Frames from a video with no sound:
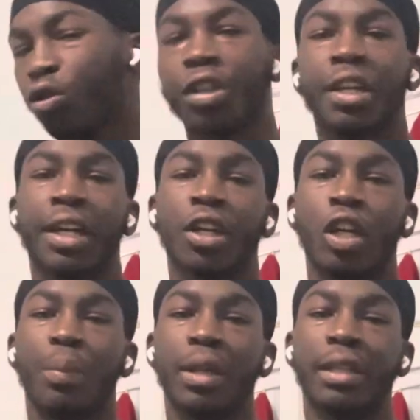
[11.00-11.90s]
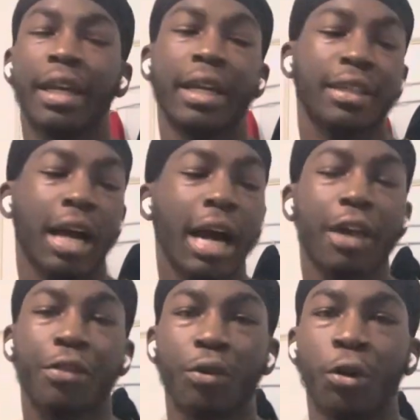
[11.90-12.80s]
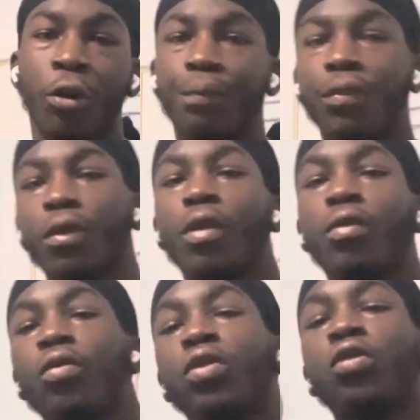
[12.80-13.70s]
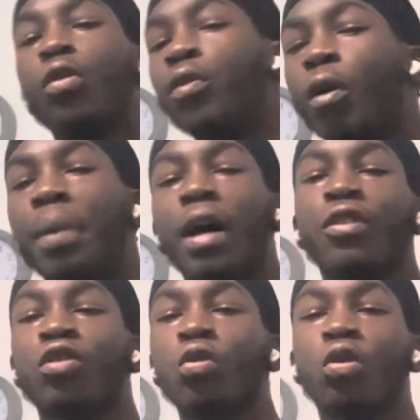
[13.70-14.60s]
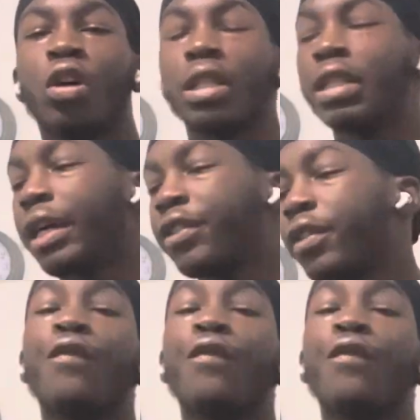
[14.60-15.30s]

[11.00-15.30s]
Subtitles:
returning in a couple of days, I thought we'll talk more about in the school context.